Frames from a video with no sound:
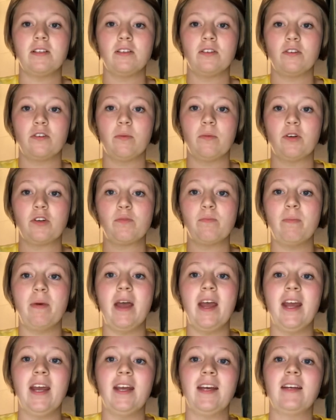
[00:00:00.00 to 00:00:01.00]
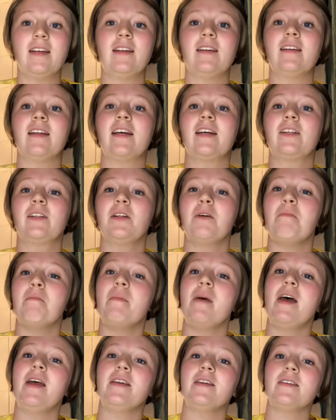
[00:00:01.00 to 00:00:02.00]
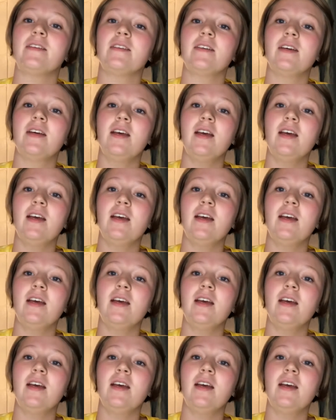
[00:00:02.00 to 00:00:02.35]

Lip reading: and so much pain and lament